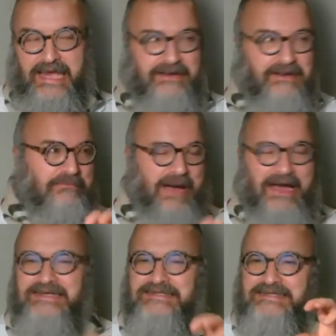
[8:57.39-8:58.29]
And it
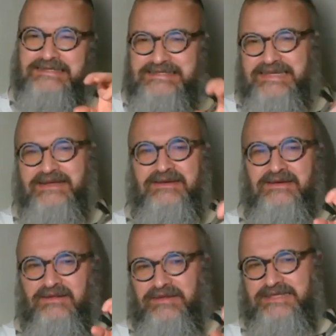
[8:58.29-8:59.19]
embodies a
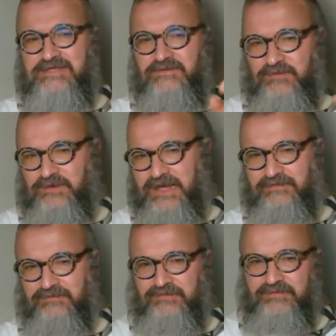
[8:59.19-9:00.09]
single lesson for
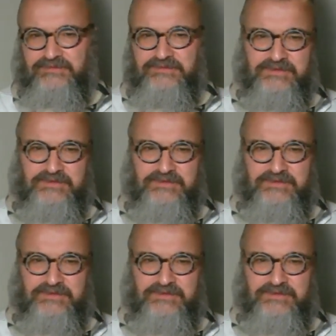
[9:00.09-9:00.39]
life.